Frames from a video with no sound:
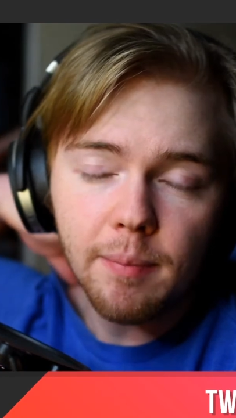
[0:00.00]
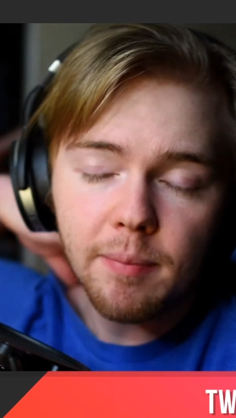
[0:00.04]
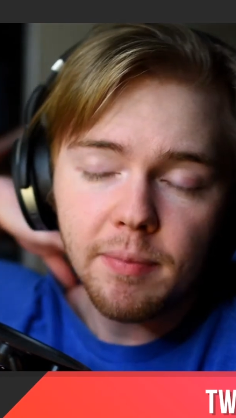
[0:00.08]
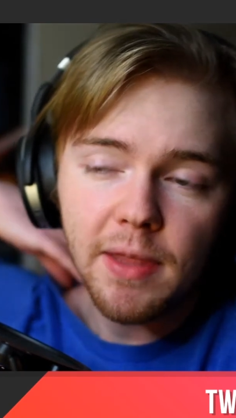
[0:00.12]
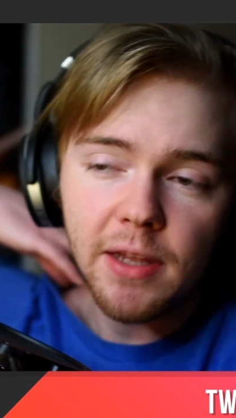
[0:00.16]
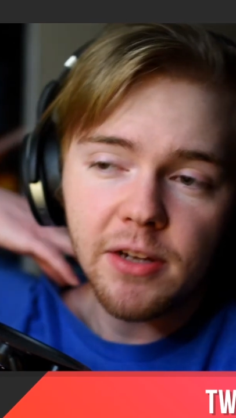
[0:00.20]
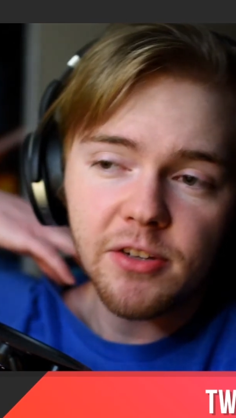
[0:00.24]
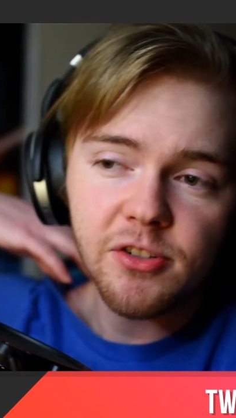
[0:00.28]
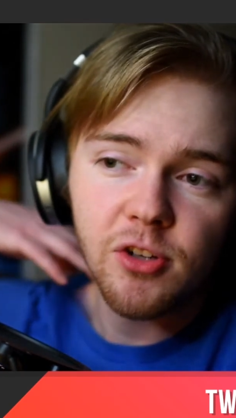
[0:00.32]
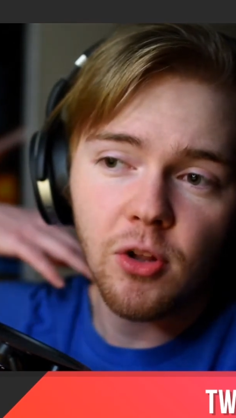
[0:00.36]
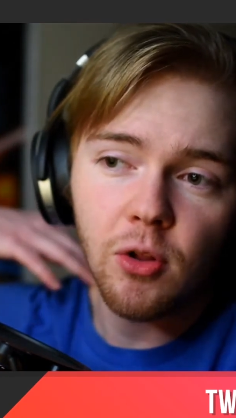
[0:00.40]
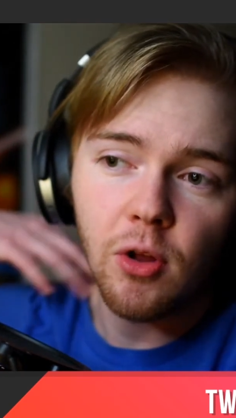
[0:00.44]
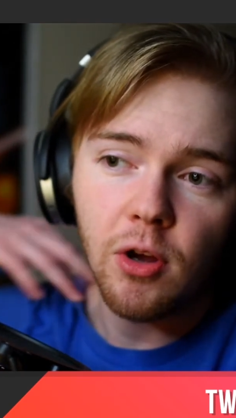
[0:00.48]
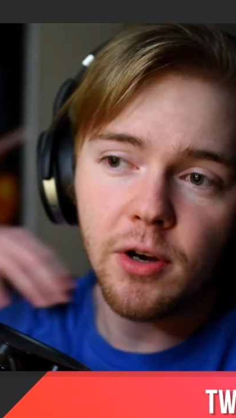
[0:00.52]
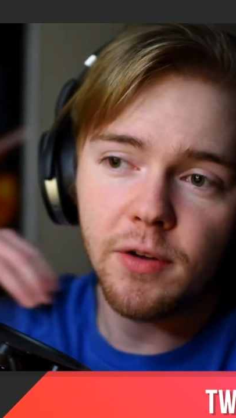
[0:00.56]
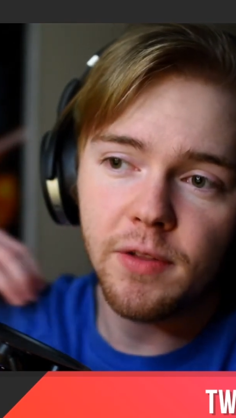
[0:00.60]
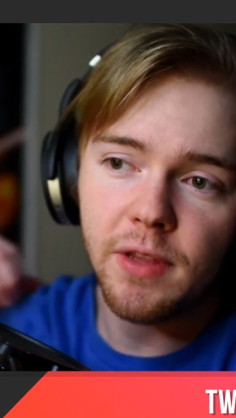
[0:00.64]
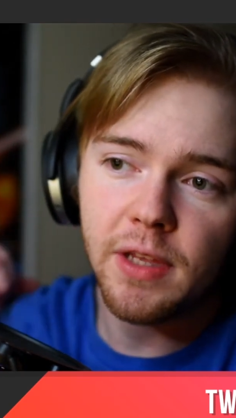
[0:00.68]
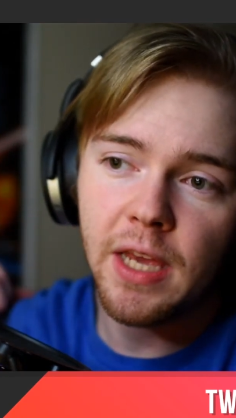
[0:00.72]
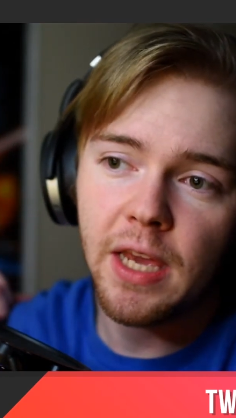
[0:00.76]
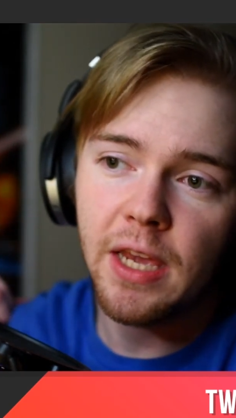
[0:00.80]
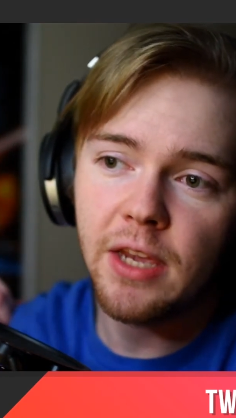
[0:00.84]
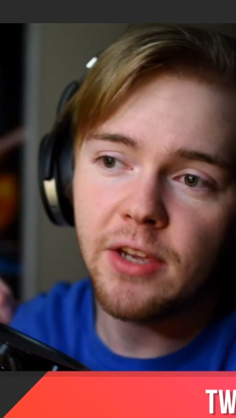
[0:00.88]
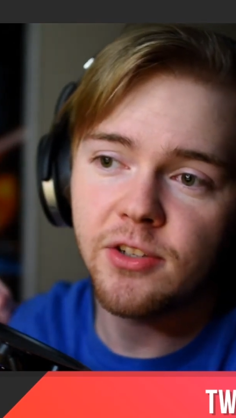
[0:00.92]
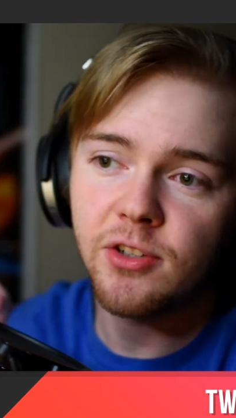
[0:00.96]
That is no longer the
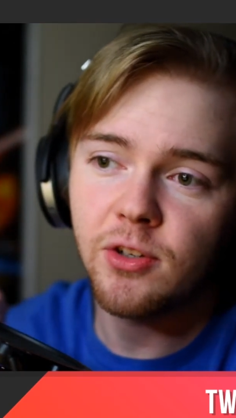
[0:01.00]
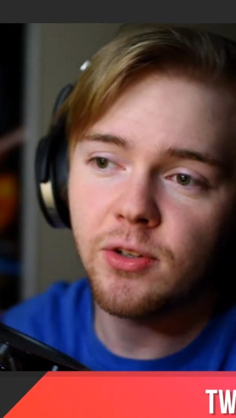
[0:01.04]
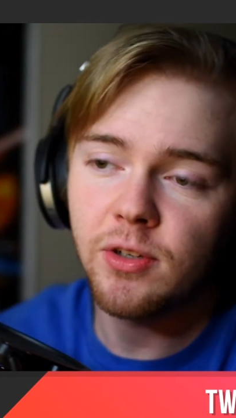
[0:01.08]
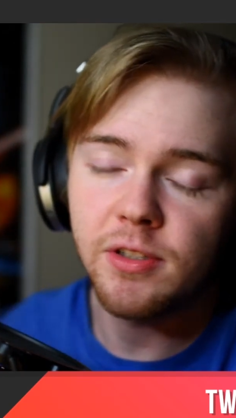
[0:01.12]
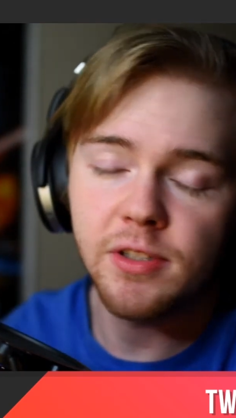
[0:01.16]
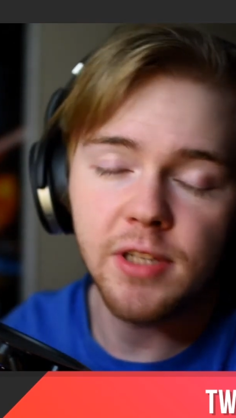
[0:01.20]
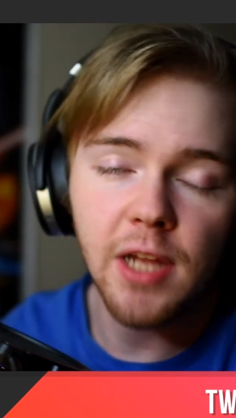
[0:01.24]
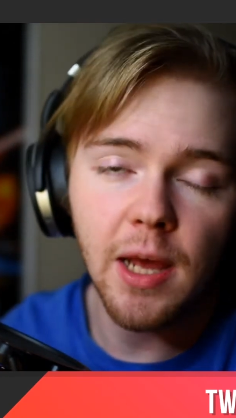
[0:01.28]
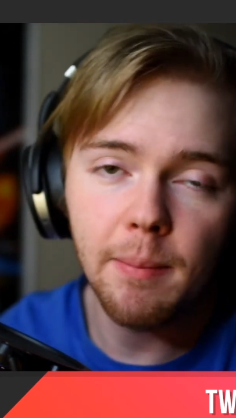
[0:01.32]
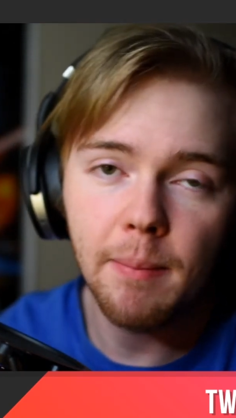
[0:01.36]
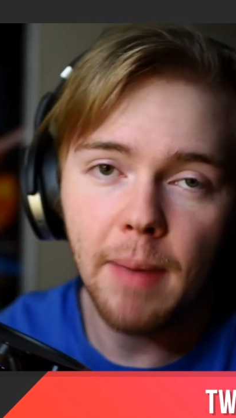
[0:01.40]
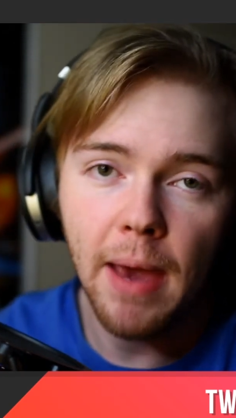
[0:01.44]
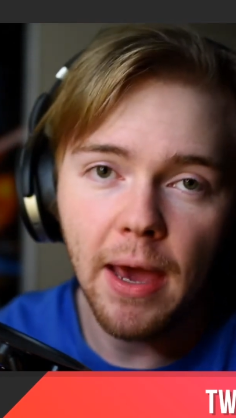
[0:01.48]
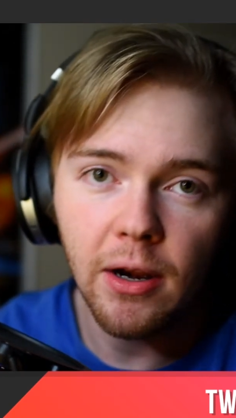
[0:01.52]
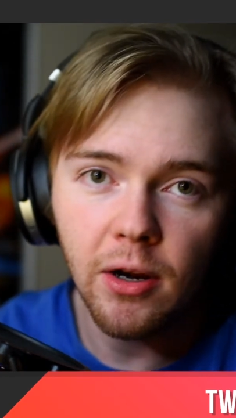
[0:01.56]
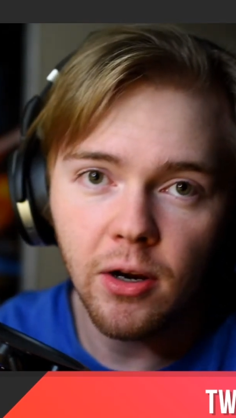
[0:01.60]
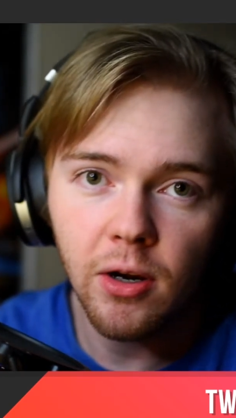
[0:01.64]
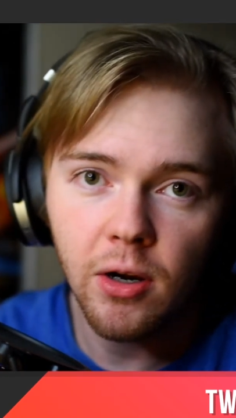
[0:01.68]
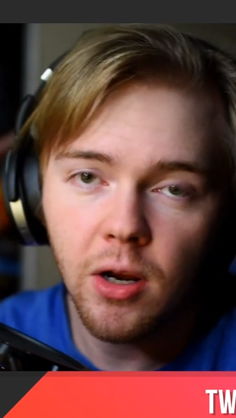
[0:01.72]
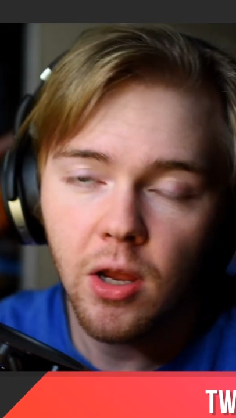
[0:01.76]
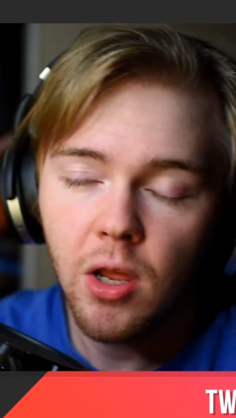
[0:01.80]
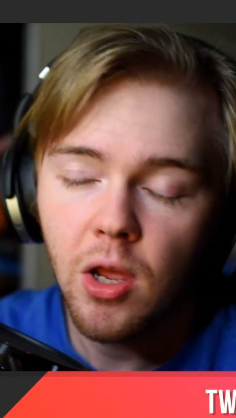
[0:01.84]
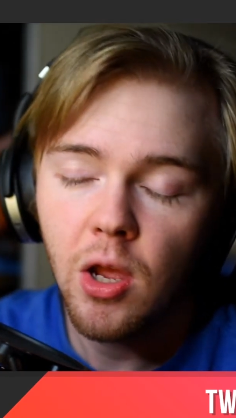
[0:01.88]
case, so it does not matter